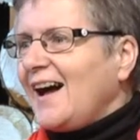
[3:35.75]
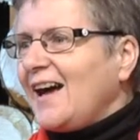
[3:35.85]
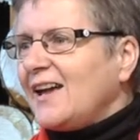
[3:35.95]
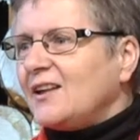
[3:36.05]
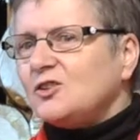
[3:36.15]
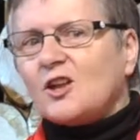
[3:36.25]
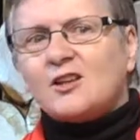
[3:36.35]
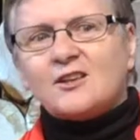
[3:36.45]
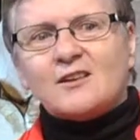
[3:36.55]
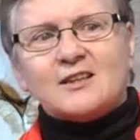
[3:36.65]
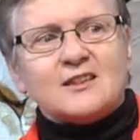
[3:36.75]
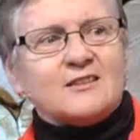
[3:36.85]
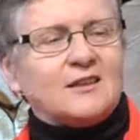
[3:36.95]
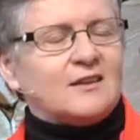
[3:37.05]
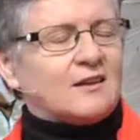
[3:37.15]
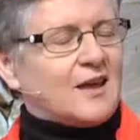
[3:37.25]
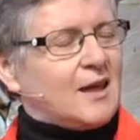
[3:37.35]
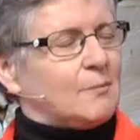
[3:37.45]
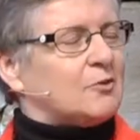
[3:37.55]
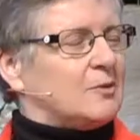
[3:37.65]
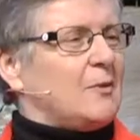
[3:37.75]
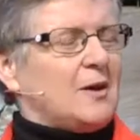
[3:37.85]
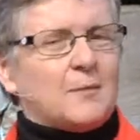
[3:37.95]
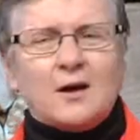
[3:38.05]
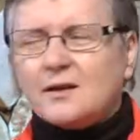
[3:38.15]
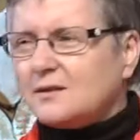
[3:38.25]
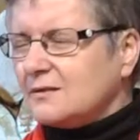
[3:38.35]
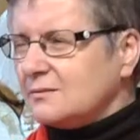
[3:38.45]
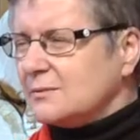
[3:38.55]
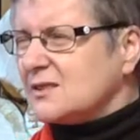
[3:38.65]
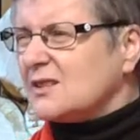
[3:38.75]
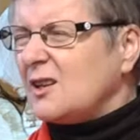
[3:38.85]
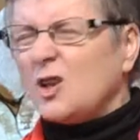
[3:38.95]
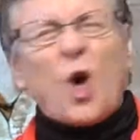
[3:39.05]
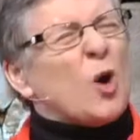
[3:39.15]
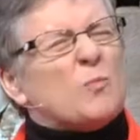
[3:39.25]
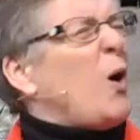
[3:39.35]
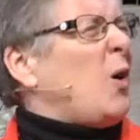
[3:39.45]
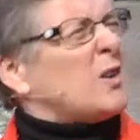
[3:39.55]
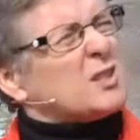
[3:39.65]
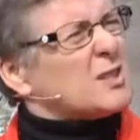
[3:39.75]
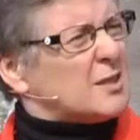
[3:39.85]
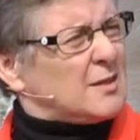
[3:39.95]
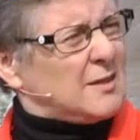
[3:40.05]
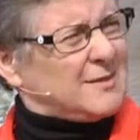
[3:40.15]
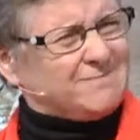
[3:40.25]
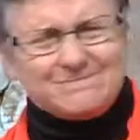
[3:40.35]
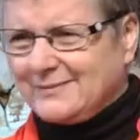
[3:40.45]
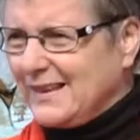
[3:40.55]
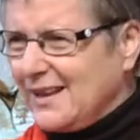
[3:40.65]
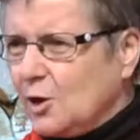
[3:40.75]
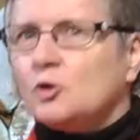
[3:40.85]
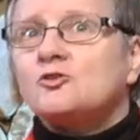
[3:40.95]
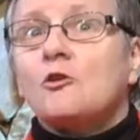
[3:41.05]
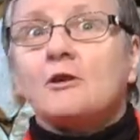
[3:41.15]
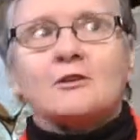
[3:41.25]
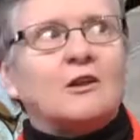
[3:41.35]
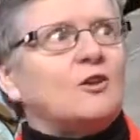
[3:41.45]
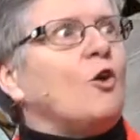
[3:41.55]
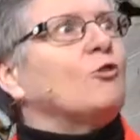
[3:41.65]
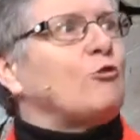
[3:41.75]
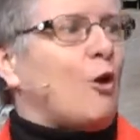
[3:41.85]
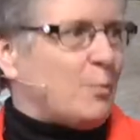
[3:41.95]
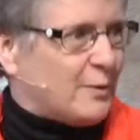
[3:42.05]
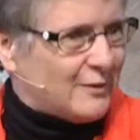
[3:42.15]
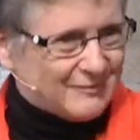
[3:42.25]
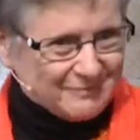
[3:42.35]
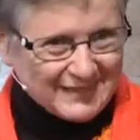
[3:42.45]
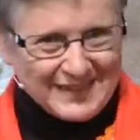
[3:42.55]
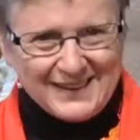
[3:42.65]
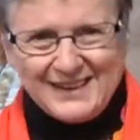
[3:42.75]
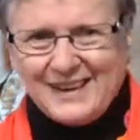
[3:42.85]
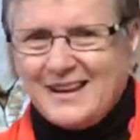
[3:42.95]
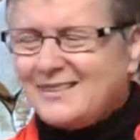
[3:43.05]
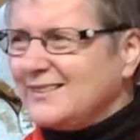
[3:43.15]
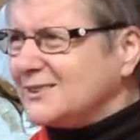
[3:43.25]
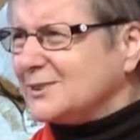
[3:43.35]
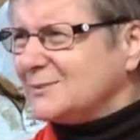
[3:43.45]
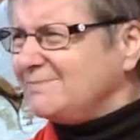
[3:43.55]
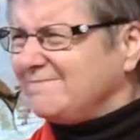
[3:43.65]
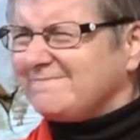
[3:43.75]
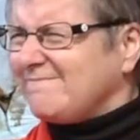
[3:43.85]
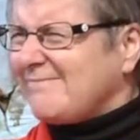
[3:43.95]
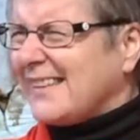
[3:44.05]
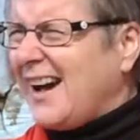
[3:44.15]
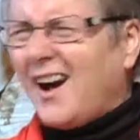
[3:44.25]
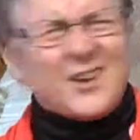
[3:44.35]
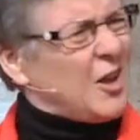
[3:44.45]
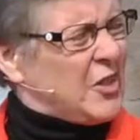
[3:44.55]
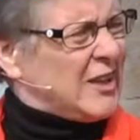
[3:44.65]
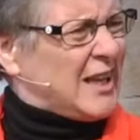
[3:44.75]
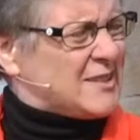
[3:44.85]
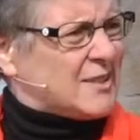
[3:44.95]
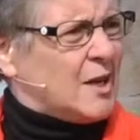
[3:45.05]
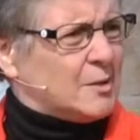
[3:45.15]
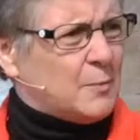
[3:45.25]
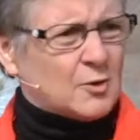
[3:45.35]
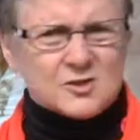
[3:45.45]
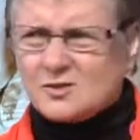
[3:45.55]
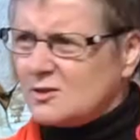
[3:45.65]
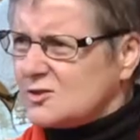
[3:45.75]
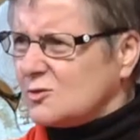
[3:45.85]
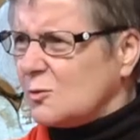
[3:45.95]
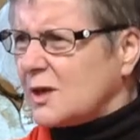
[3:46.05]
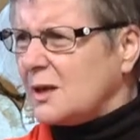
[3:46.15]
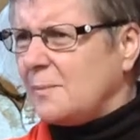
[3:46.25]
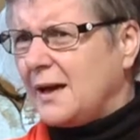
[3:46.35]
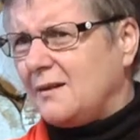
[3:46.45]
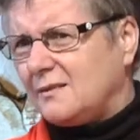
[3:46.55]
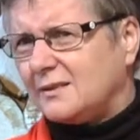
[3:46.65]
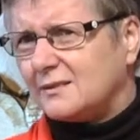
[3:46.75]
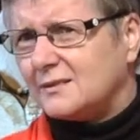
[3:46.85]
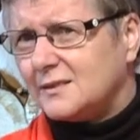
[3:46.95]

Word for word: and you know, the only thing that came to my mind was the long box. Um, oh, sorry, the long drop. And I thought, I don't think that's the kind of box Scott's talking about.